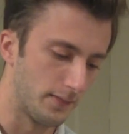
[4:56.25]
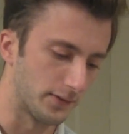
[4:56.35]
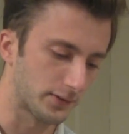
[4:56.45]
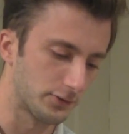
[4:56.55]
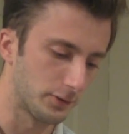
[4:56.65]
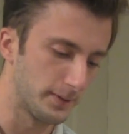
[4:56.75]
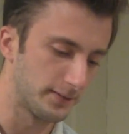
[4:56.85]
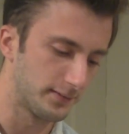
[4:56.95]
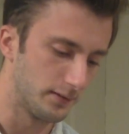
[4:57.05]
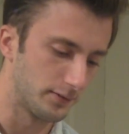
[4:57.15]
This
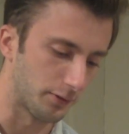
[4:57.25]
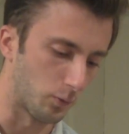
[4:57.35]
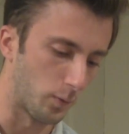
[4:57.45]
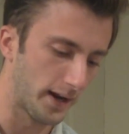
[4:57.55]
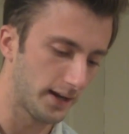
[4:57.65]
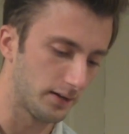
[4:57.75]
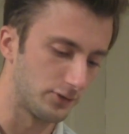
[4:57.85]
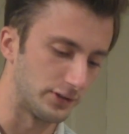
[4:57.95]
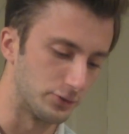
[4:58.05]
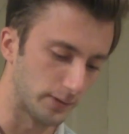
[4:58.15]
contributed to the way
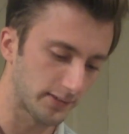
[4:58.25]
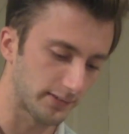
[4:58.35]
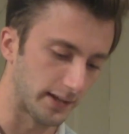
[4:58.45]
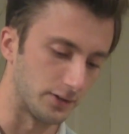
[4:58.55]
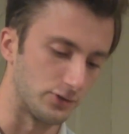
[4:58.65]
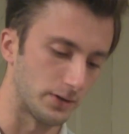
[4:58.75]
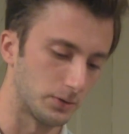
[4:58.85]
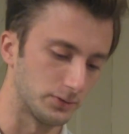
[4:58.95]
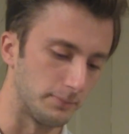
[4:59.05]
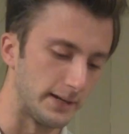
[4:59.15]
she dressed and her
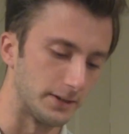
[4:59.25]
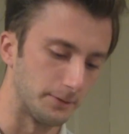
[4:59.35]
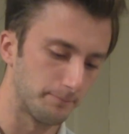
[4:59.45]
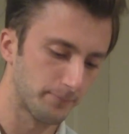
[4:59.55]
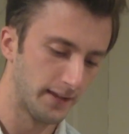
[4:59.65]
general demeanor.